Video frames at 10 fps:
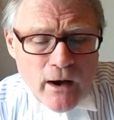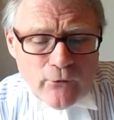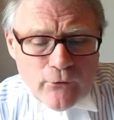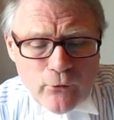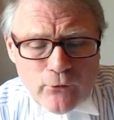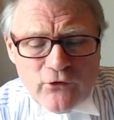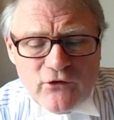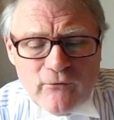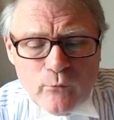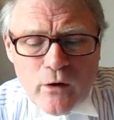An
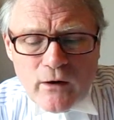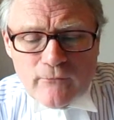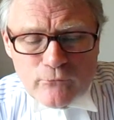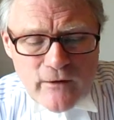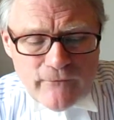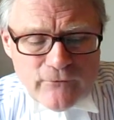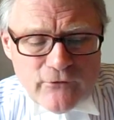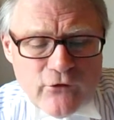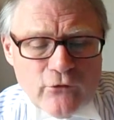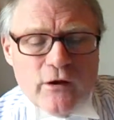Authoritative Work of
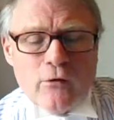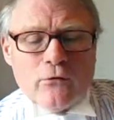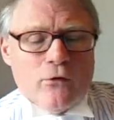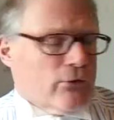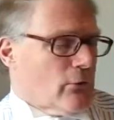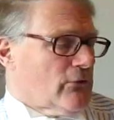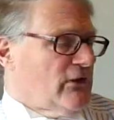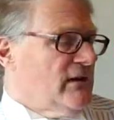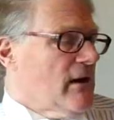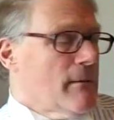Reference on Local
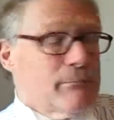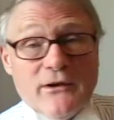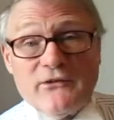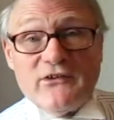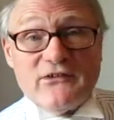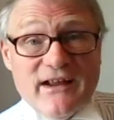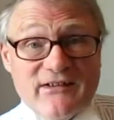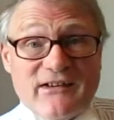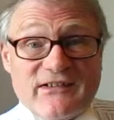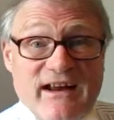Authority Liabilities, and
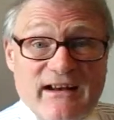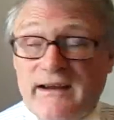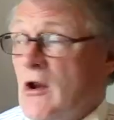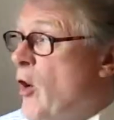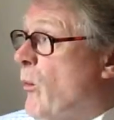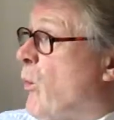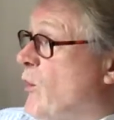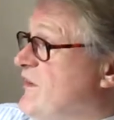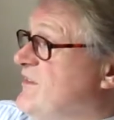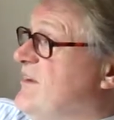that's exactly
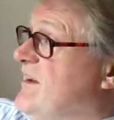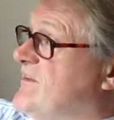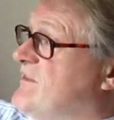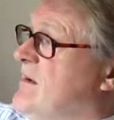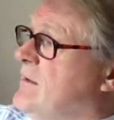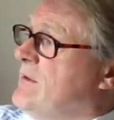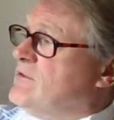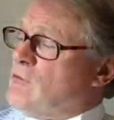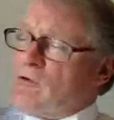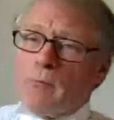what it is.
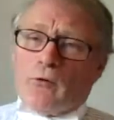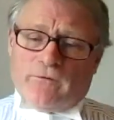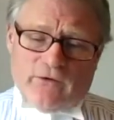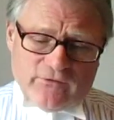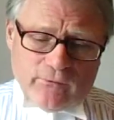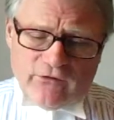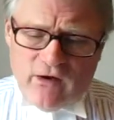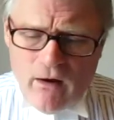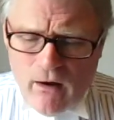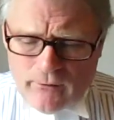Let's look at the book first of all. It's a
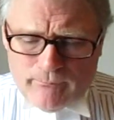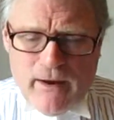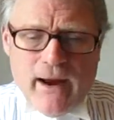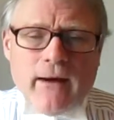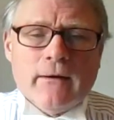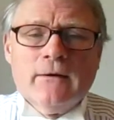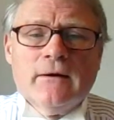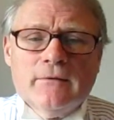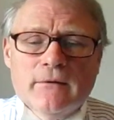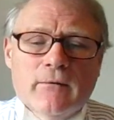hardback.
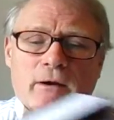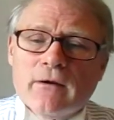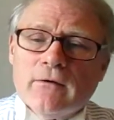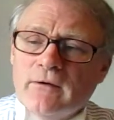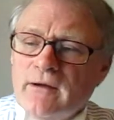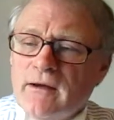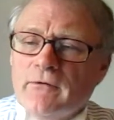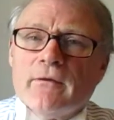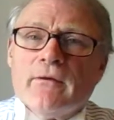There we go, you can hear it